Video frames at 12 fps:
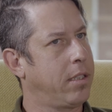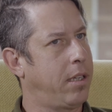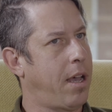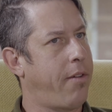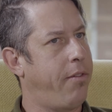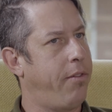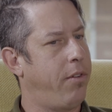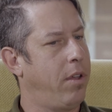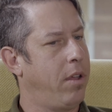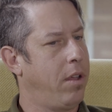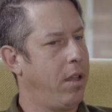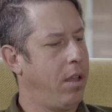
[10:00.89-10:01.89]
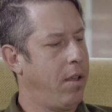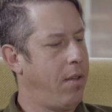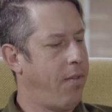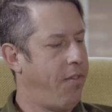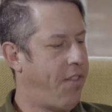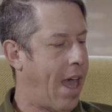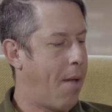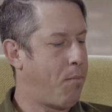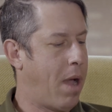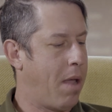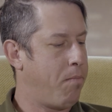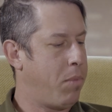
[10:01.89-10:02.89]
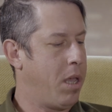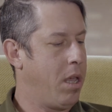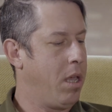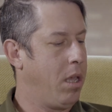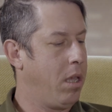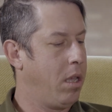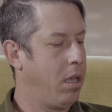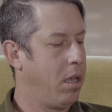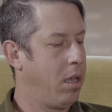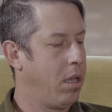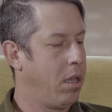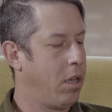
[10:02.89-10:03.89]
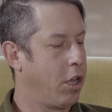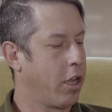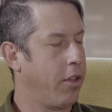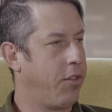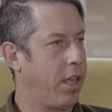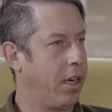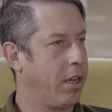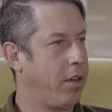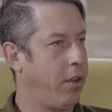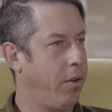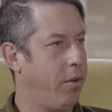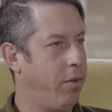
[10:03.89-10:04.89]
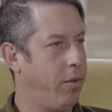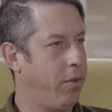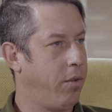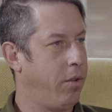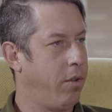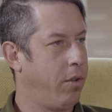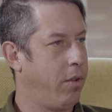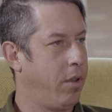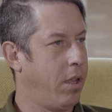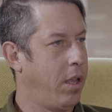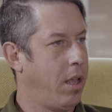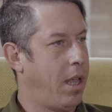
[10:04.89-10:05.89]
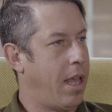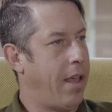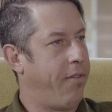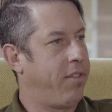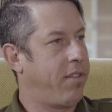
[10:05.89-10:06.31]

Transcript: stuff, that might be a good thing to do. If